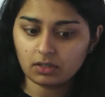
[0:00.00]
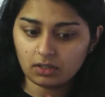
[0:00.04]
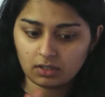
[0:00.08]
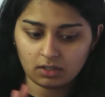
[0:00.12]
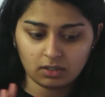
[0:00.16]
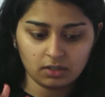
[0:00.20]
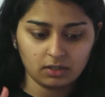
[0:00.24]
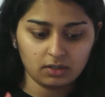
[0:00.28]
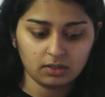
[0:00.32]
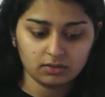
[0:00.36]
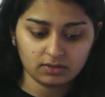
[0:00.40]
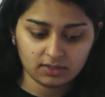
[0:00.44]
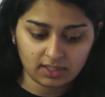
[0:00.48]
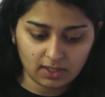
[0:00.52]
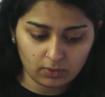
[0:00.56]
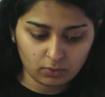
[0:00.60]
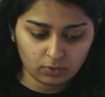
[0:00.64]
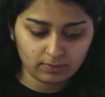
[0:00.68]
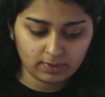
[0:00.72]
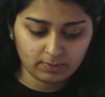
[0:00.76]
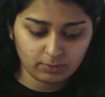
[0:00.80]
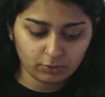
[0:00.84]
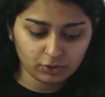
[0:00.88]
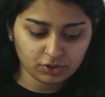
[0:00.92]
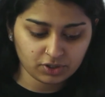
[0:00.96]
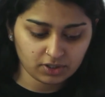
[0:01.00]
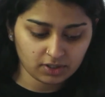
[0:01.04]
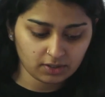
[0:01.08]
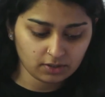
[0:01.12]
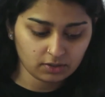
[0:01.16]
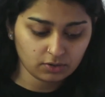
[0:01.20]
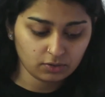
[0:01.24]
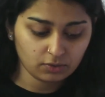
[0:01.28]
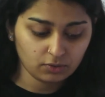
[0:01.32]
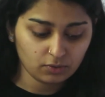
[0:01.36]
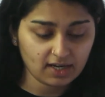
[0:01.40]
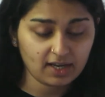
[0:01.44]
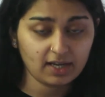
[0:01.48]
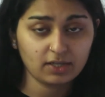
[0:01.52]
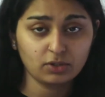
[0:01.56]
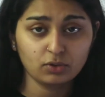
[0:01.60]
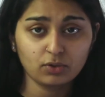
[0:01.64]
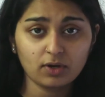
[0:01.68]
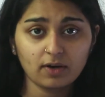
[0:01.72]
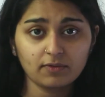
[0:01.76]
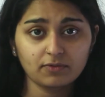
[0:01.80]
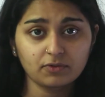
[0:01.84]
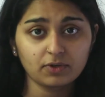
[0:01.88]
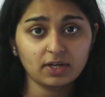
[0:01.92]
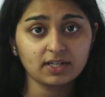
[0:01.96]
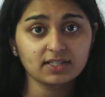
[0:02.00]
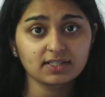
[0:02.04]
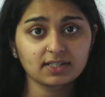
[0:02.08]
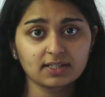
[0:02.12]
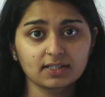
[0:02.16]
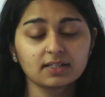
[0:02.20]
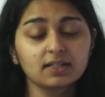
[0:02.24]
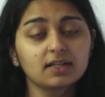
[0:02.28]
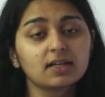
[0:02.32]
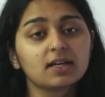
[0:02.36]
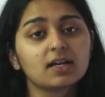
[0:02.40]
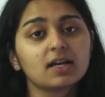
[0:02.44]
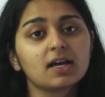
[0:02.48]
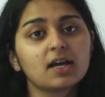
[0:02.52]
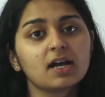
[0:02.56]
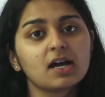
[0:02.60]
that would be pushing it too. And I do have dry skin.